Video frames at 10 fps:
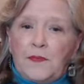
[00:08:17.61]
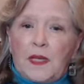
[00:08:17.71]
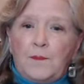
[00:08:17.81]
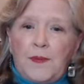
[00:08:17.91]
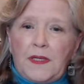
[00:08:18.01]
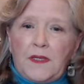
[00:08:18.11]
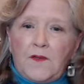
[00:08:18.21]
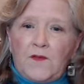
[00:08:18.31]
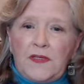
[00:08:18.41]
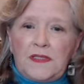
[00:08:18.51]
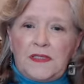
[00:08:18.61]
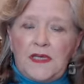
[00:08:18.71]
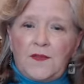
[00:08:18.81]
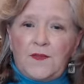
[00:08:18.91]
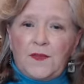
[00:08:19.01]
but if it's
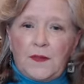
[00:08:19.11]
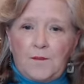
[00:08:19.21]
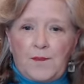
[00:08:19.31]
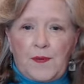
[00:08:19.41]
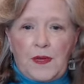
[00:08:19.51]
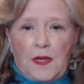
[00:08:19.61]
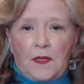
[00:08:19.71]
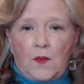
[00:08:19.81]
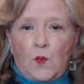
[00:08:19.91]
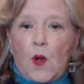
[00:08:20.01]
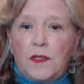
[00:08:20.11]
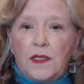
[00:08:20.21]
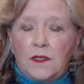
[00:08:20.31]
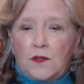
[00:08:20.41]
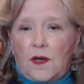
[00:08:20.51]
nothing but
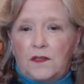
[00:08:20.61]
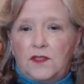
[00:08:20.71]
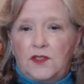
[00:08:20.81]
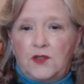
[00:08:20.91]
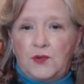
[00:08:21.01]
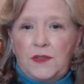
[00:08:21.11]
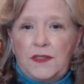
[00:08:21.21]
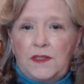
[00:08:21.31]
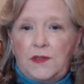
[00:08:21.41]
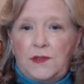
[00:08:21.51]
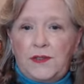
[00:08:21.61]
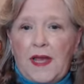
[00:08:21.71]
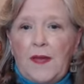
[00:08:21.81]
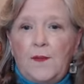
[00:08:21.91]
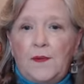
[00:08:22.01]
walking across the street to your
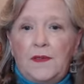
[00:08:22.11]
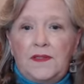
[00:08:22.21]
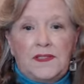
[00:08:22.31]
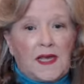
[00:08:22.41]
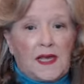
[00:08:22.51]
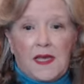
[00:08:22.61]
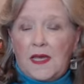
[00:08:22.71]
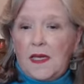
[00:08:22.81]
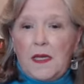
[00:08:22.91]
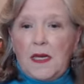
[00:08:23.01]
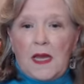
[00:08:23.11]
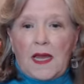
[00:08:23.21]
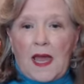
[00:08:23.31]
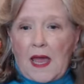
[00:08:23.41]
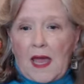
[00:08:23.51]
neighbor and saying,
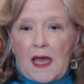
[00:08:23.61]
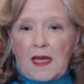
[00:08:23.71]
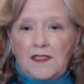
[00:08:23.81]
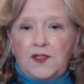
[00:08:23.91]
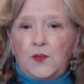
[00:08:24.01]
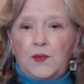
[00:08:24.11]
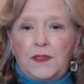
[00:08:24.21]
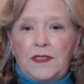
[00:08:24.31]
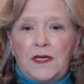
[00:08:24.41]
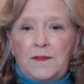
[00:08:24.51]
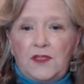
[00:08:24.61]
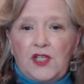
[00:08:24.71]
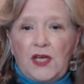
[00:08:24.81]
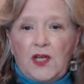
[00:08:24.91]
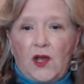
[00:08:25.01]
I just wanted to come and
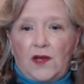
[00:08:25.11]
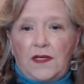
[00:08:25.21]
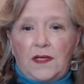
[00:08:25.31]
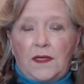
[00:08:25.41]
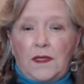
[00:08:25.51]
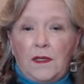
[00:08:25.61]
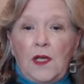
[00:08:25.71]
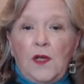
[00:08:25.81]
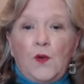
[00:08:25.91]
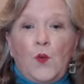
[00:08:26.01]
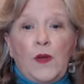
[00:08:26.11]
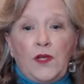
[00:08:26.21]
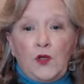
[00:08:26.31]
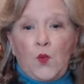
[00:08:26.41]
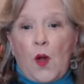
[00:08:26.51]
check on you. When
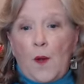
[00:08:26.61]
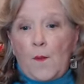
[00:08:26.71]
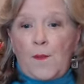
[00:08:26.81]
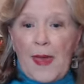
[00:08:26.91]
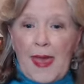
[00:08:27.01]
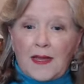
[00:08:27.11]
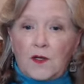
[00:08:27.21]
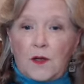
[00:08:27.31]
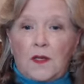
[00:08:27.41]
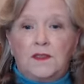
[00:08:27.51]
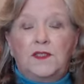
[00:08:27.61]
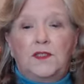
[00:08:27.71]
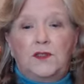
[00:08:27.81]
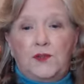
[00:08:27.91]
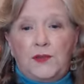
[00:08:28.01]
you walk back across the
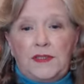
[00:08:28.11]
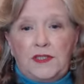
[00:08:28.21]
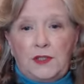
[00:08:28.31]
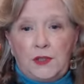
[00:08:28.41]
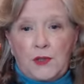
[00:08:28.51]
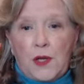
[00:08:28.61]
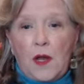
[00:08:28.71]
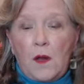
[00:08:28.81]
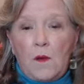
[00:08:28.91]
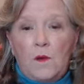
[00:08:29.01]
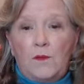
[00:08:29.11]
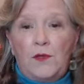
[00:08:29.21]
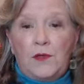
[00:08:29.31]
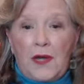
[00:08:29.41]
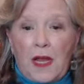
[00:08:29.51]
street to your home,
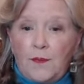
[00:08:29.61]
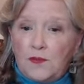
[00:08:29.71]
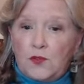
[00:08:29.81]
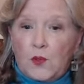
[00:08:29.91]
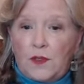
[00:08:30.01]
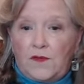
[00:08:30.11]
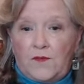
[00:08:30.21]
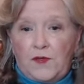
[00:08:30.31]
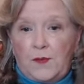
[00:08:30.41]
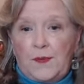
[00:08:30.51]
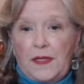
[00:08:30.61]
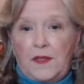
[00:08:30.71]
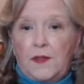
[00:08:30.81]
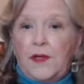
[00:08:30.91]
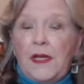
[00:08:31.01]
your neighbor's going to feel better